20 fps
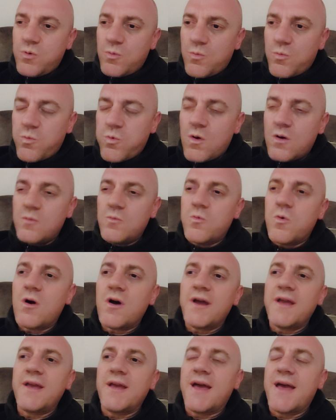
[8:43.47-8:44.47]

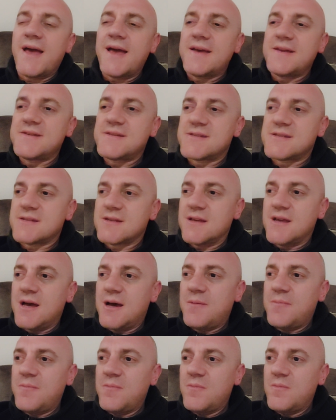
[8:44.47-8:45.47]
White has,
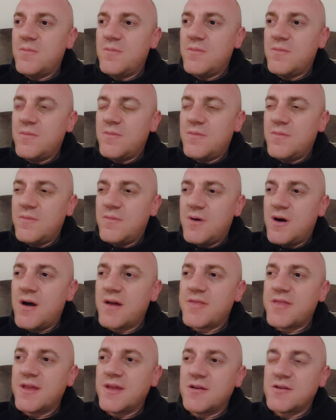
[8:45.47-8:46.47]

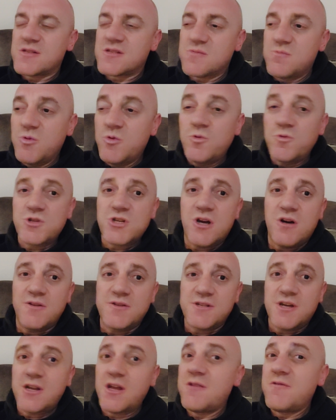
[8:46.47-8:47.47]
I think, a small
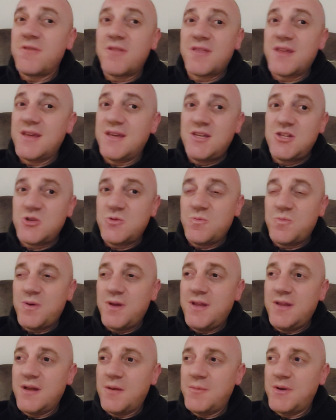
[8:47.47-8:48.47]
chance. I don't even think he should
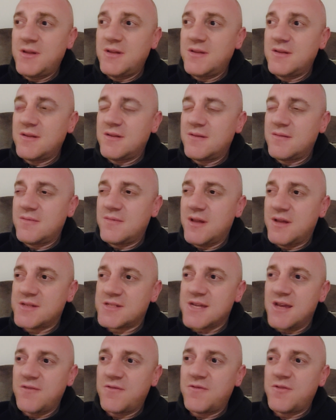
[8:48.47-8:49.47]
be. I mean, like I
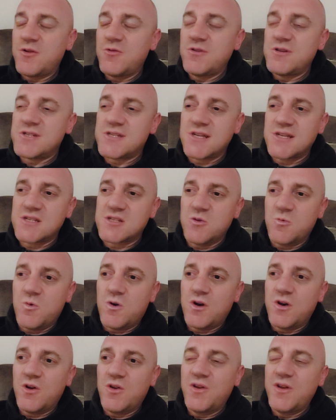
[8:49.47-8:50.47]
say, Fury's
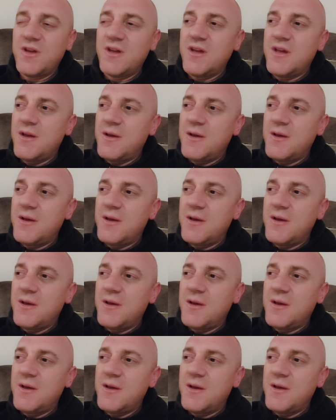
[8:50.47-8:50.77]
6-1 on.